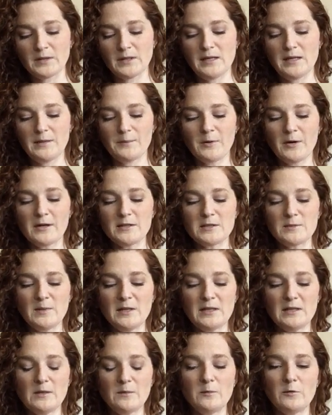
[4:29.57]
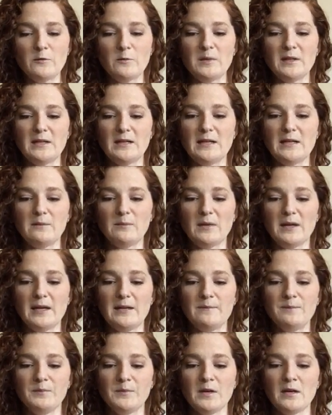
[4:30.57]
He approximated the movement he had
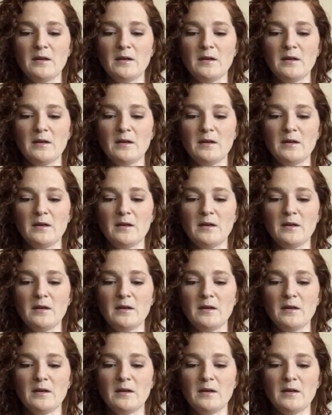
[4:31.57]
made.